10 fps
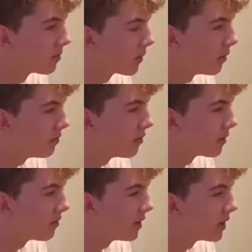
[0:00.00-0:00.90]
don't
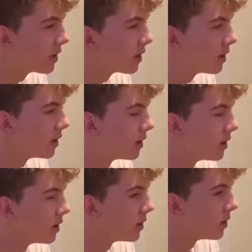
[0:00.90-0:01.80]
think
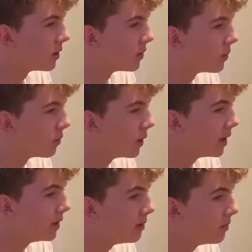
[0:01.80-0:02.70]

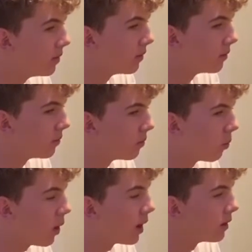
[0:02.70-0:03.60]
we
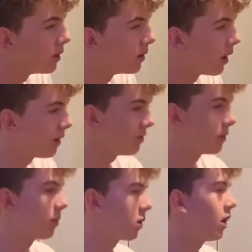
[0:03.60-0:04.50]
won. I
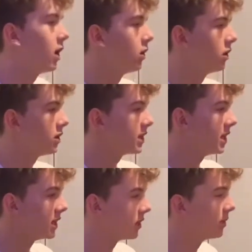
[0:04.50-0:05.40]
think by quite a lot the
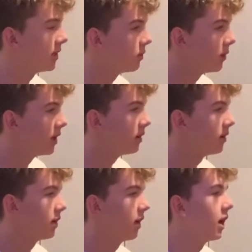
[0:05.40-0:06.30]
season that we did win,
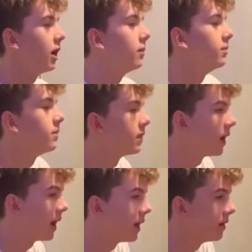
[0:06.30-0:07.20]

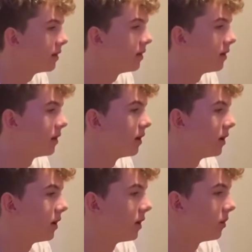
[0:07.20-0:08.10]
and
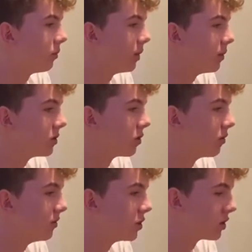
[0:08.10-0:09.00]
we were sort
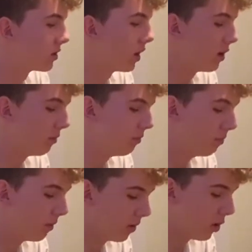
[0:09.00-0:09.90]
of just a
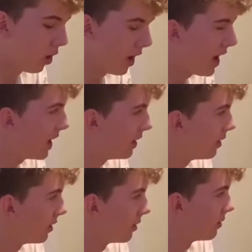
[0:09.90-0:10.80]
lot ahead
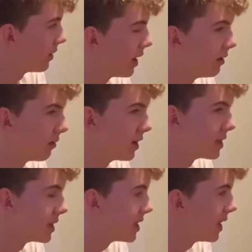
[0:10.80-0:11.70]
than the rest
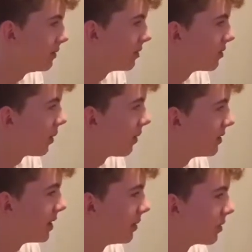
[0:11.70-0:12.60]
of the teams. There's no other
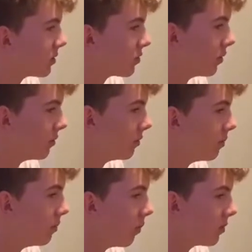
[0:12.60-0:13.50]
team that sort of
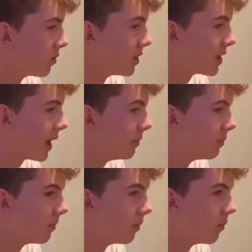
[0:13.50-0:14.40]
was on the same
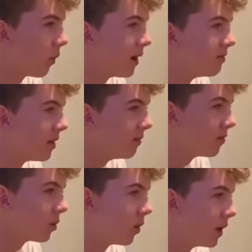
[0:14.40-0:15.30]
wavelength
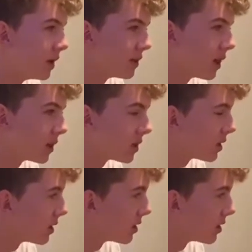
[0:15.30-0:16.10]
and quality as us.